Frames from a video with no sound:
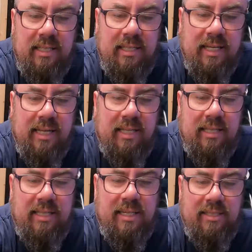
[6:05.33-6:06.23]
Again,
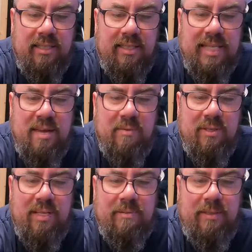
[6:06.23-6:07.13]
coloured stem on
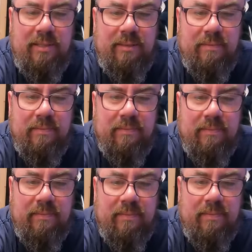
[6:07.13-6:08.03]
that one.
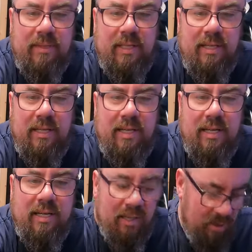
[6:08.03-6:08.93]

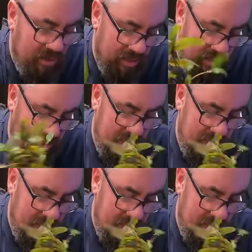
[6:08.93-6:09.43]
A longer